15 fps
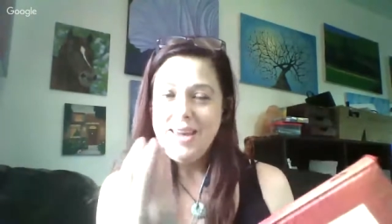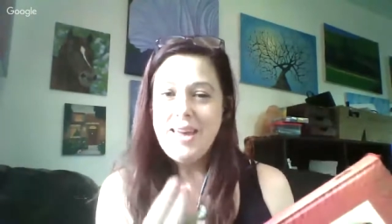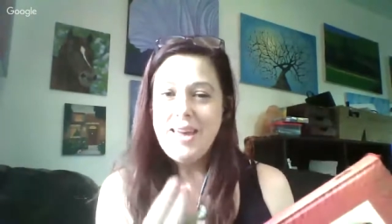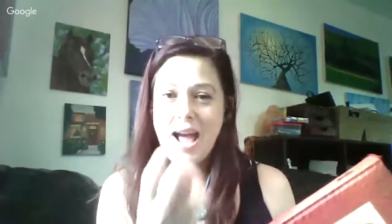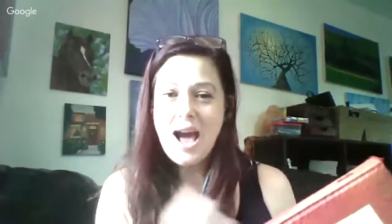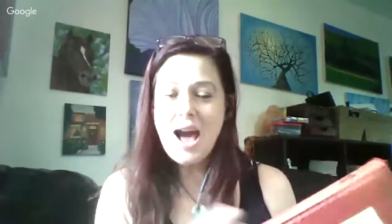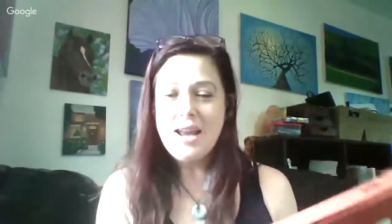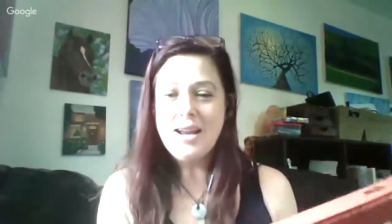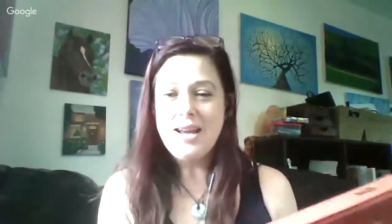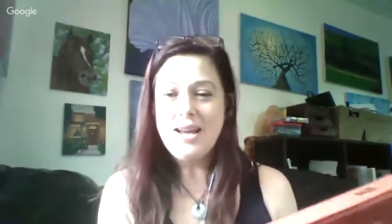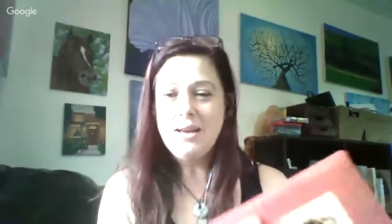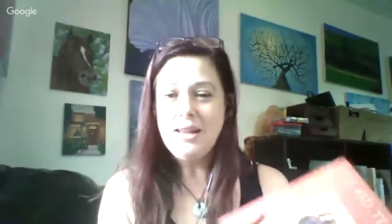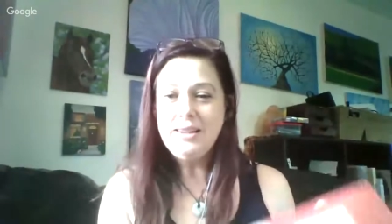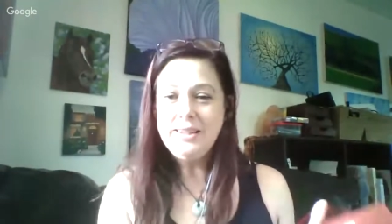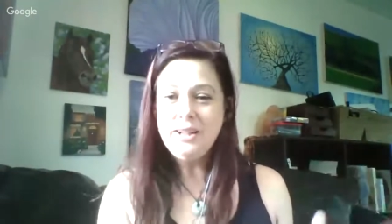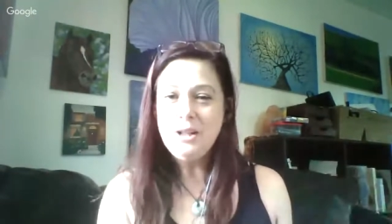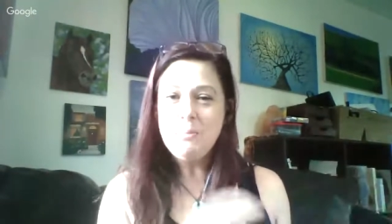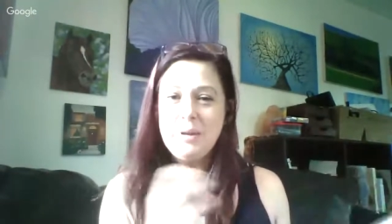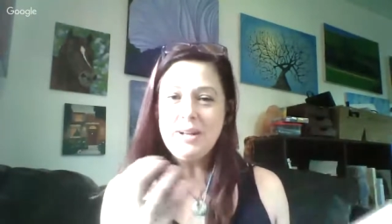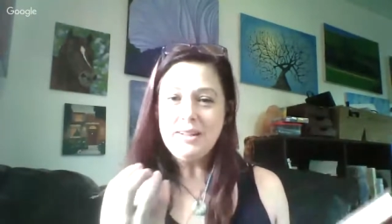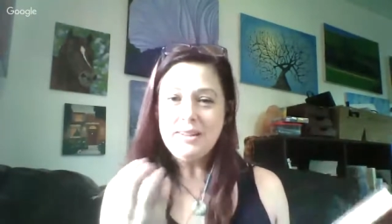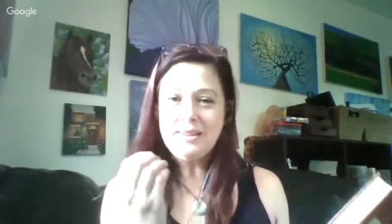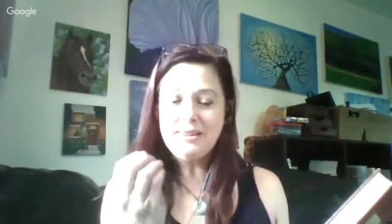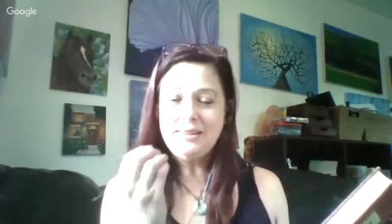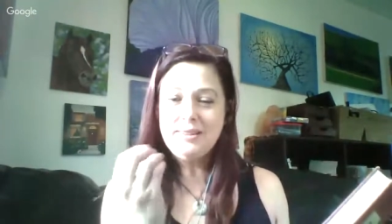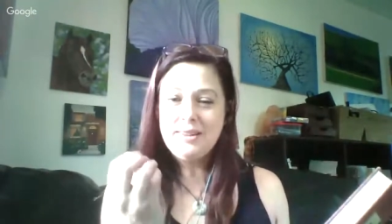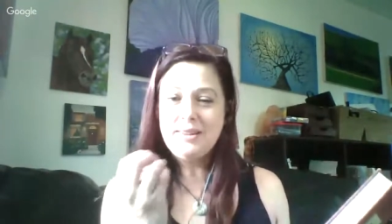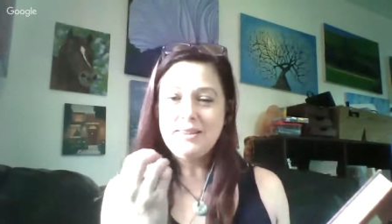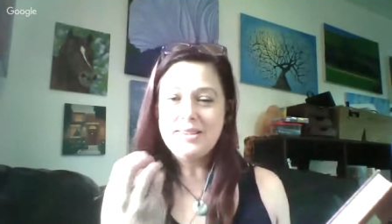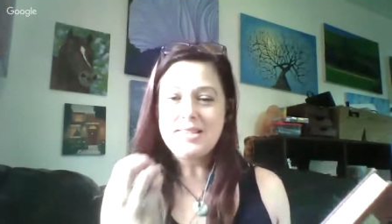It had a little bit of
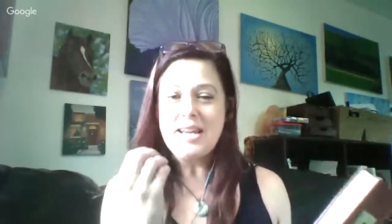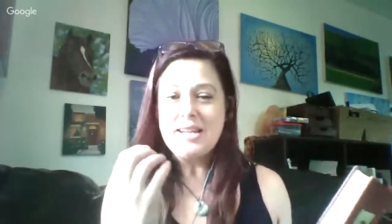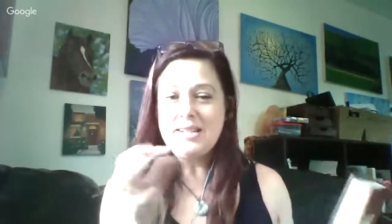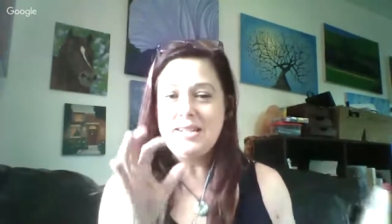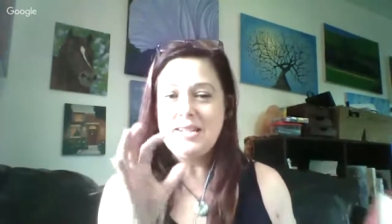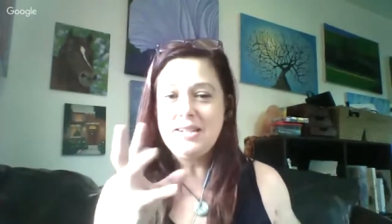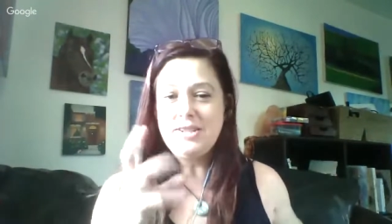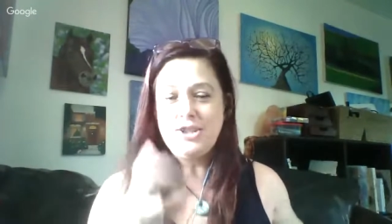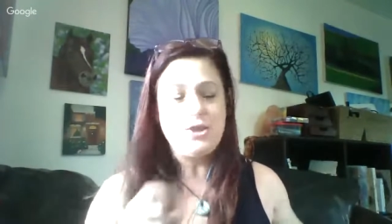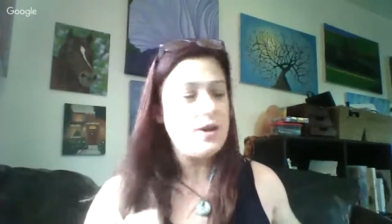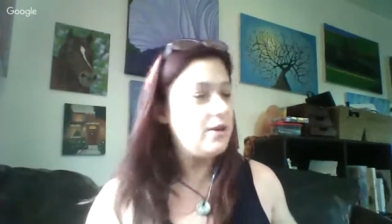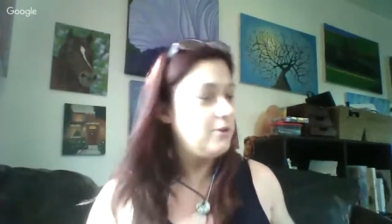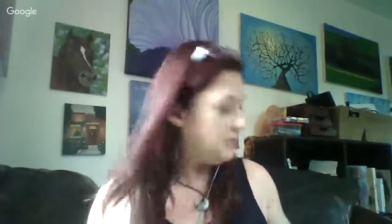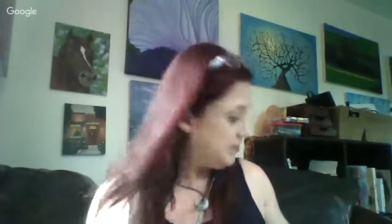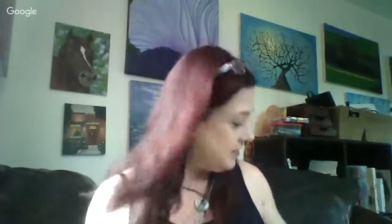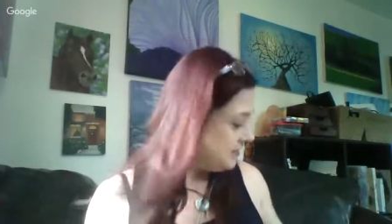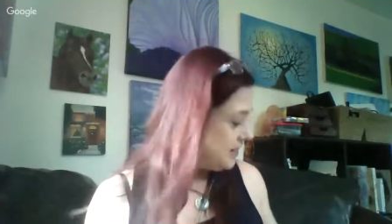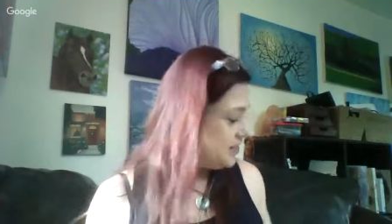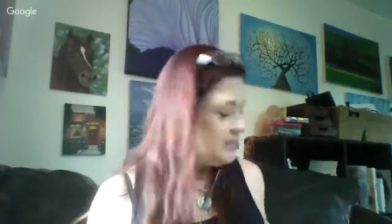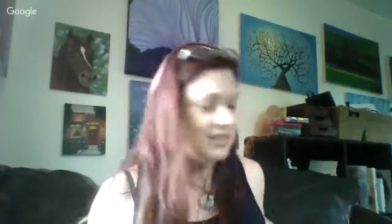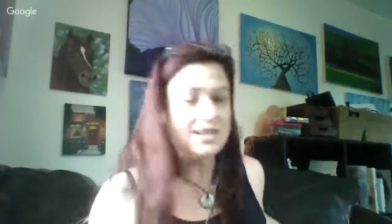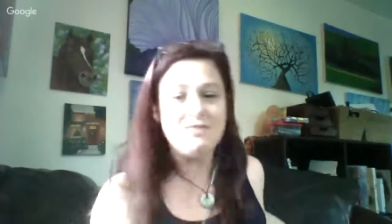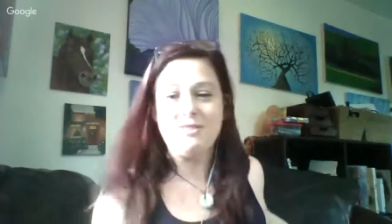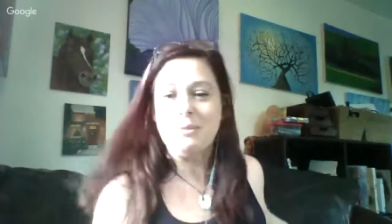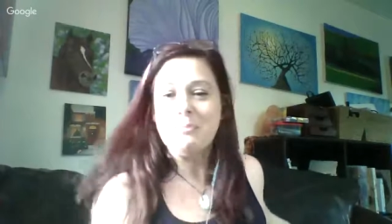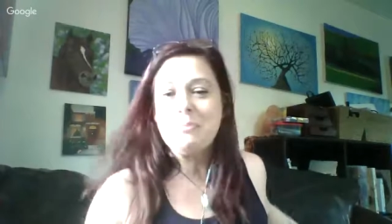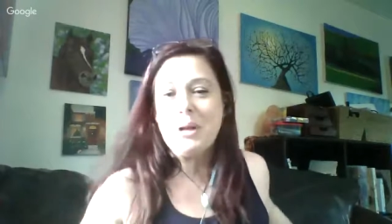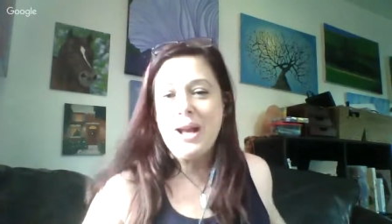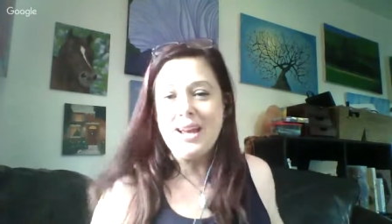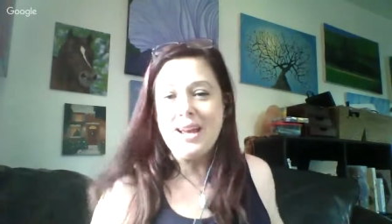daintiness to it. I don't want to say dainty
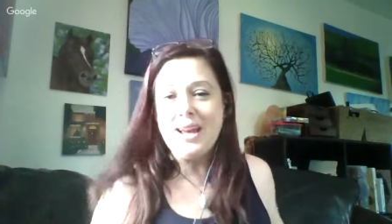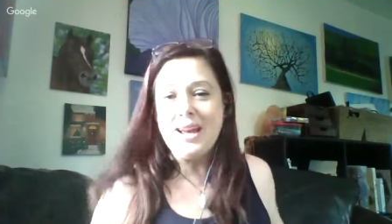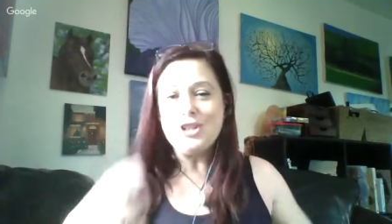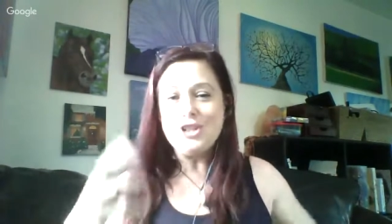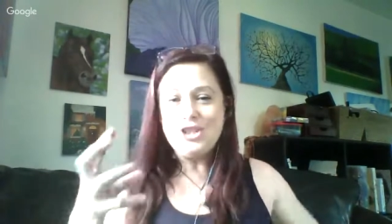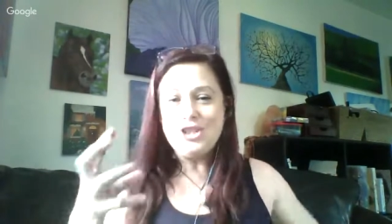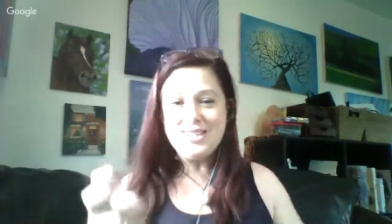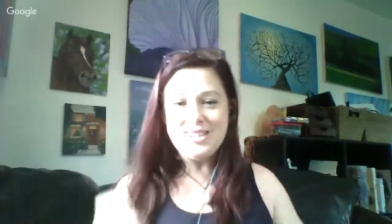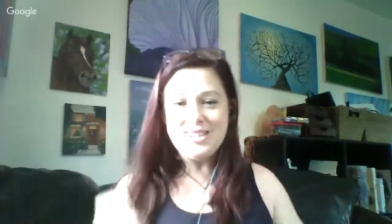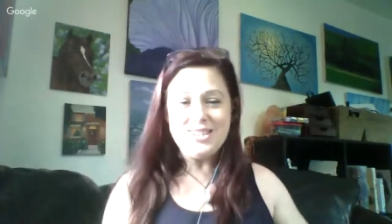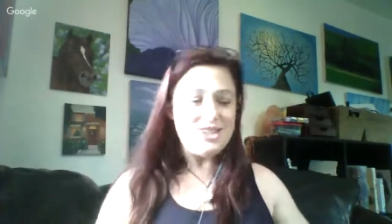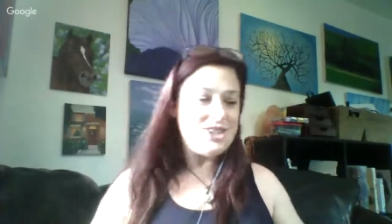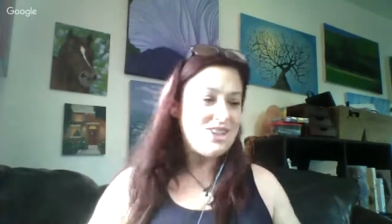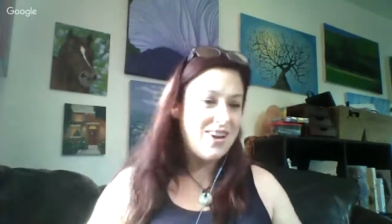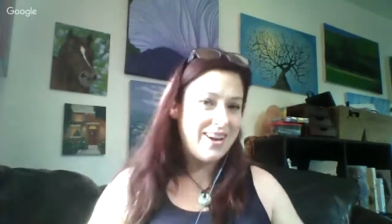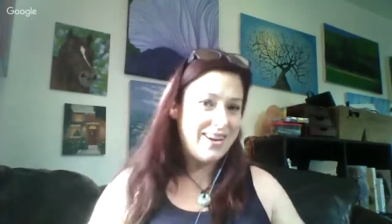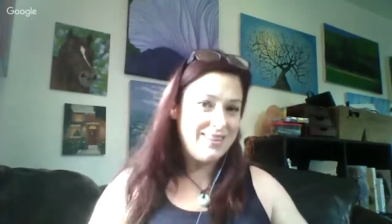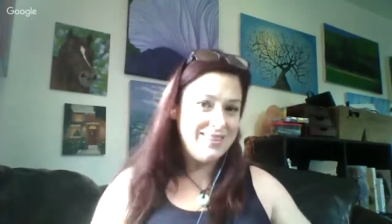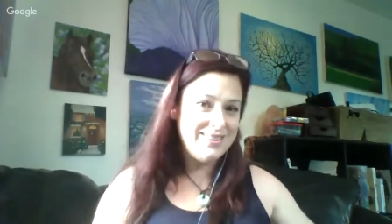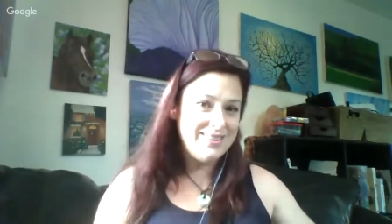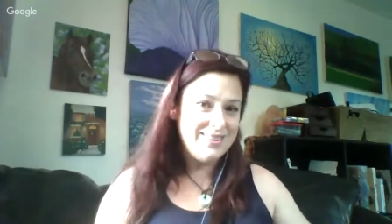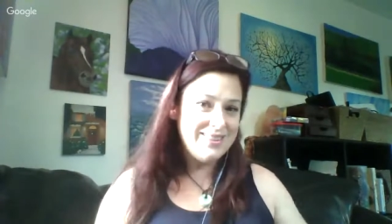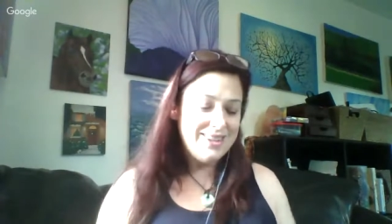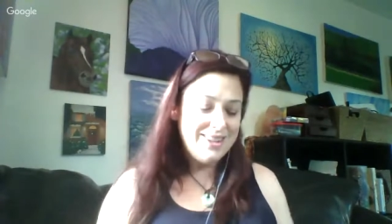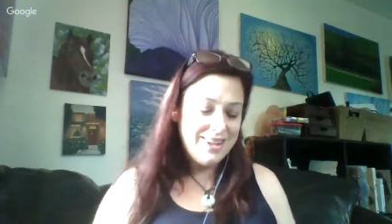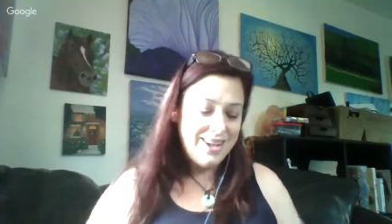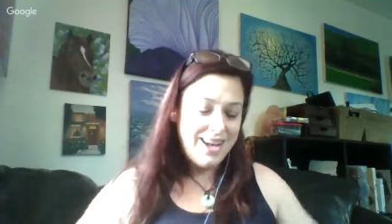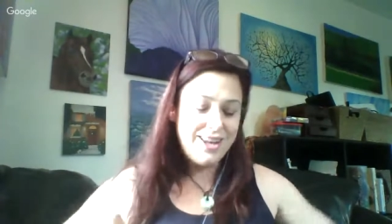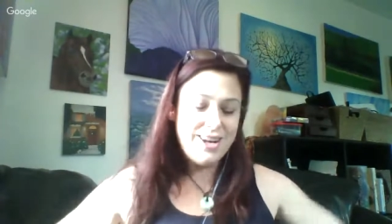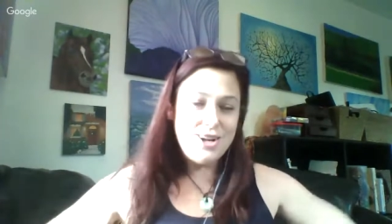even, but I could see the design,
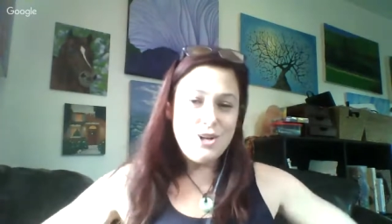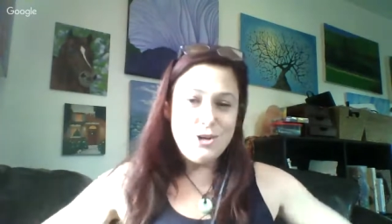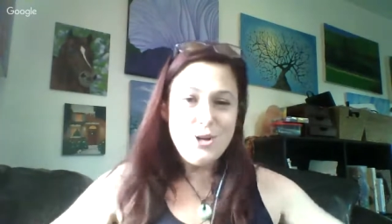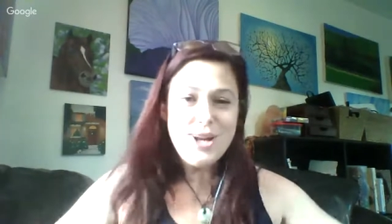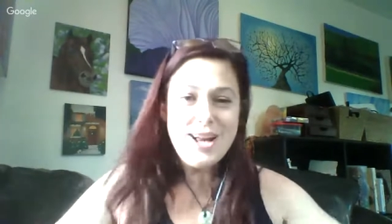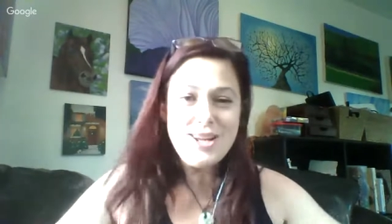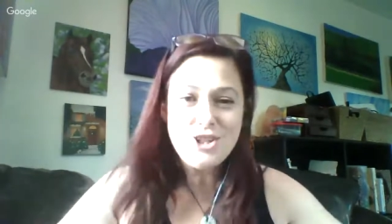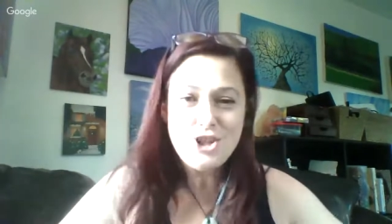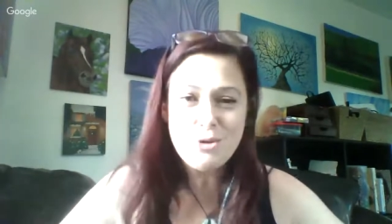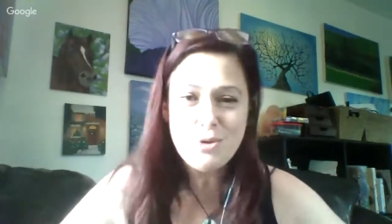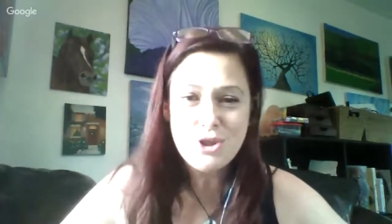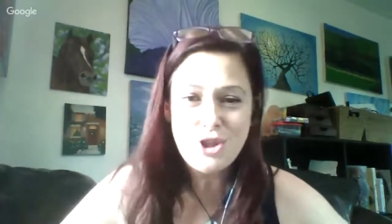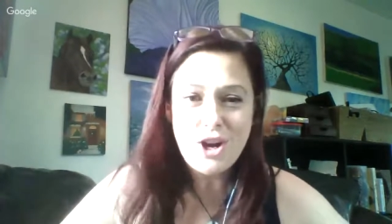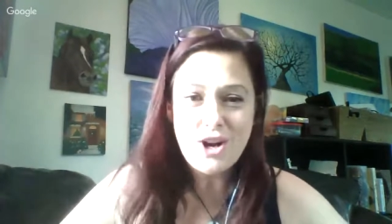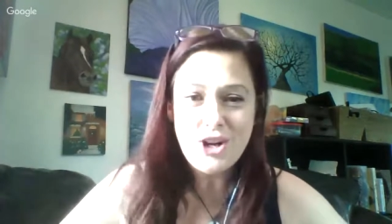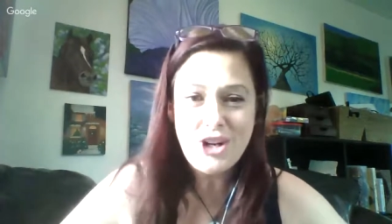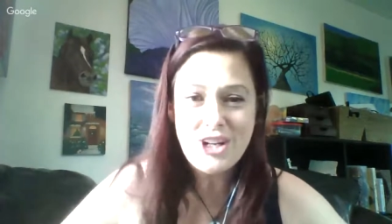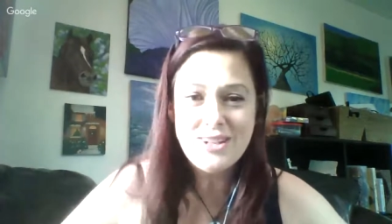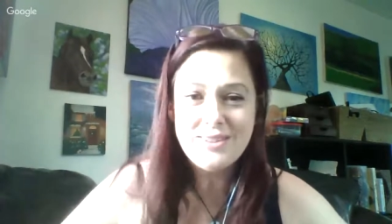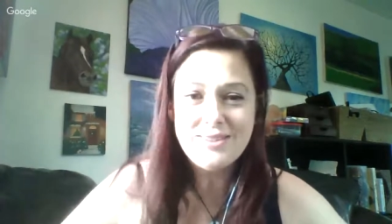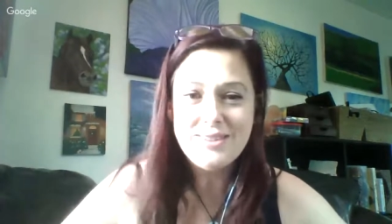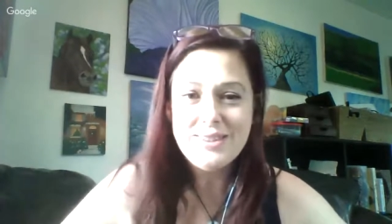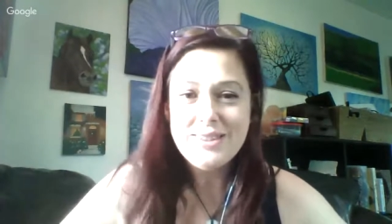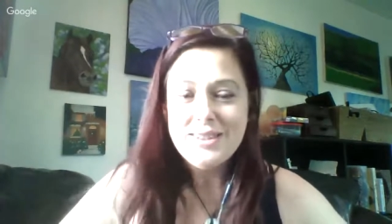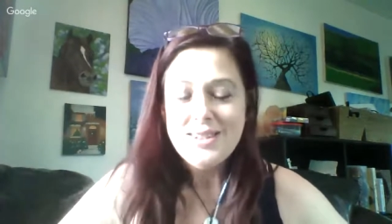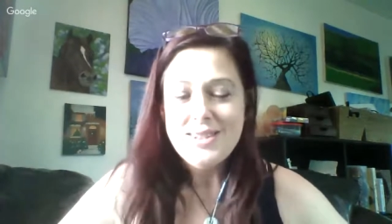and I knew it had to do with garden.